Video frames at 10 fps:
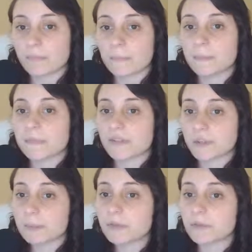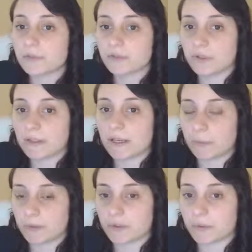Some of the
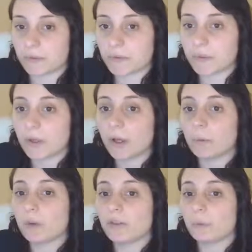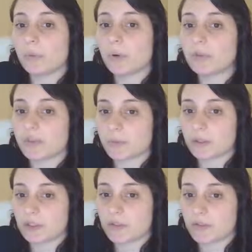episodes will have bonus
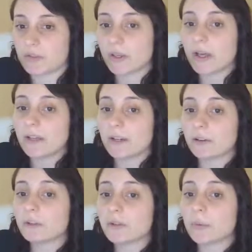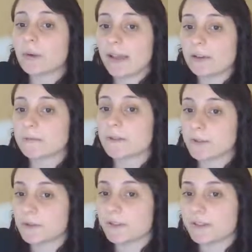missions. Now, you don't have to
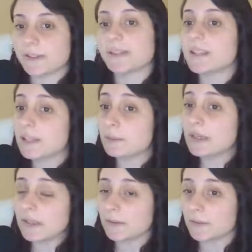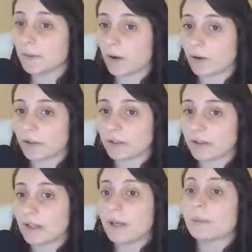do these, and they can be a little hard.
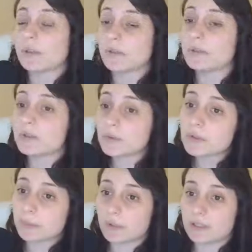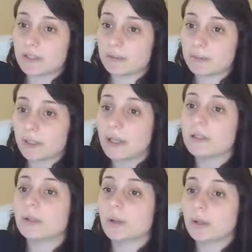But if you do complete them,
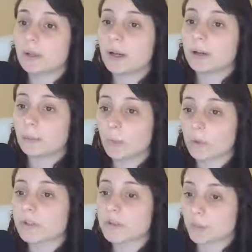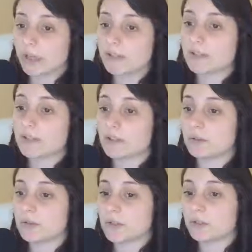you'll unlock more sprites to
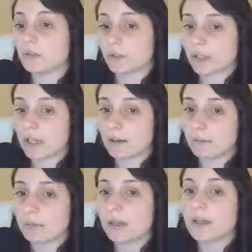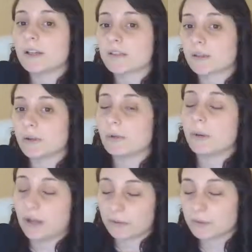use in your game. So
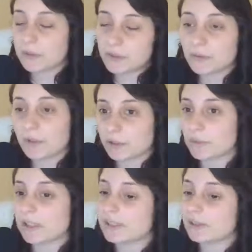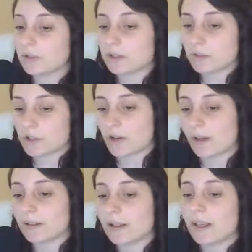I really do recommend giving them a
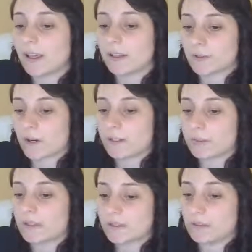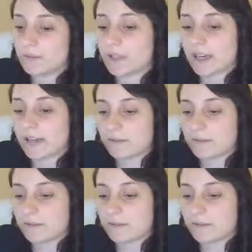shot and trying to beat them if you can.